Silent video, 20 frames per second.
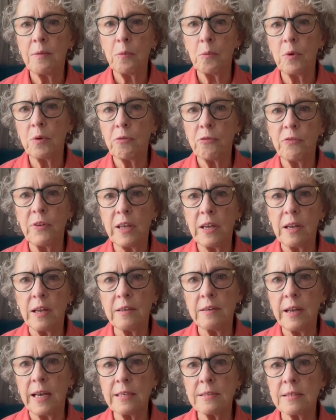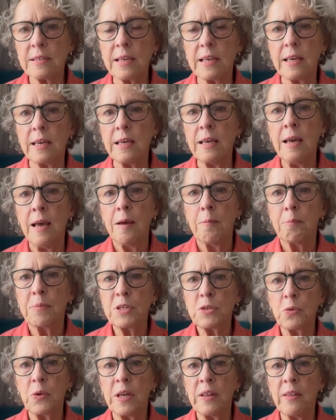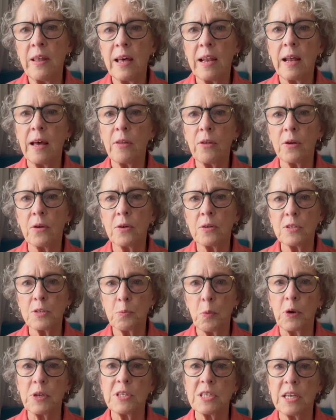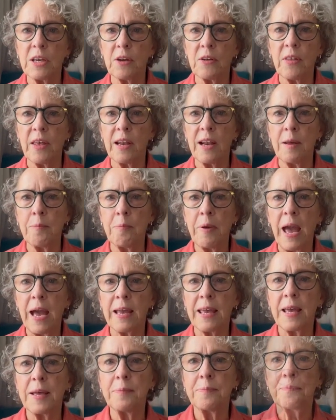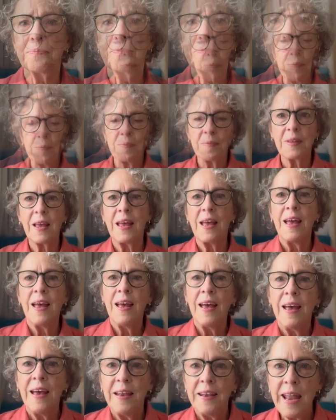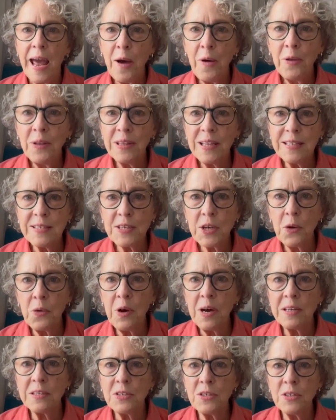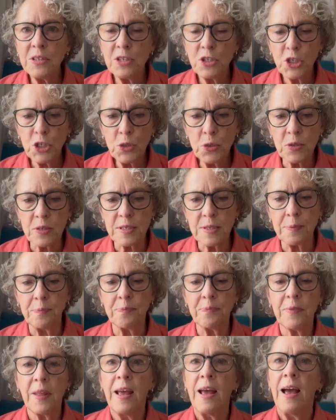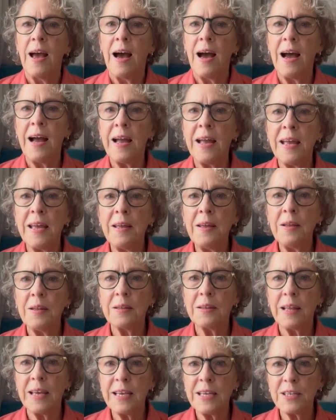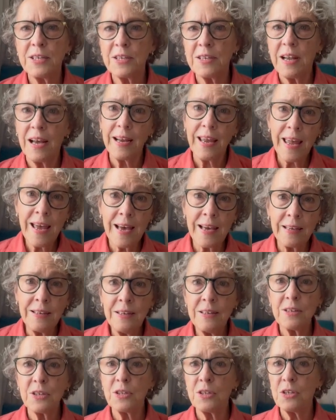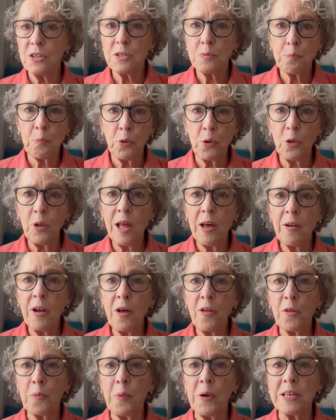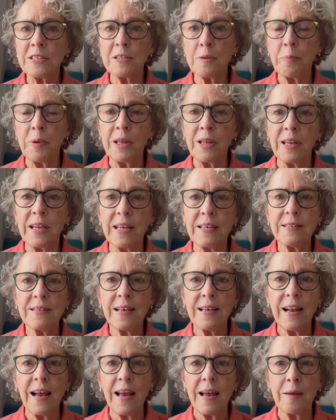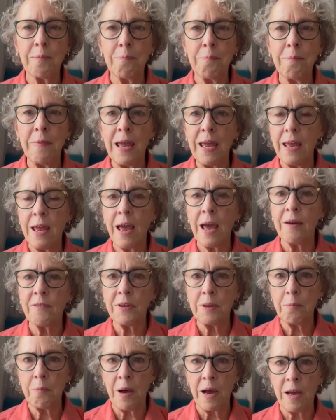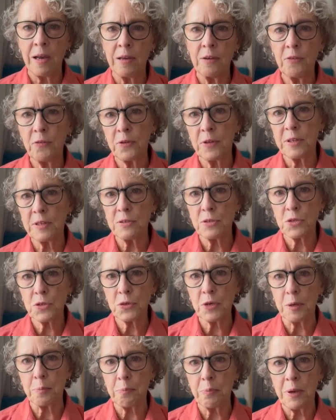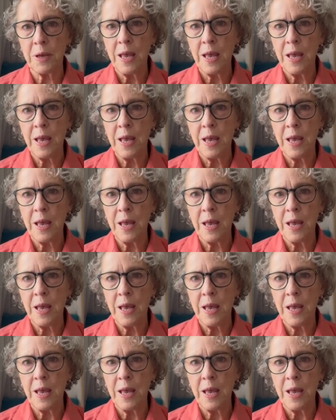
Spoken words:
will fit nicely between that other sports gear that I'm packing. Now let's go on to the shoes. I like, again, to just pull out all the possibilities that I may have in mind for this trip.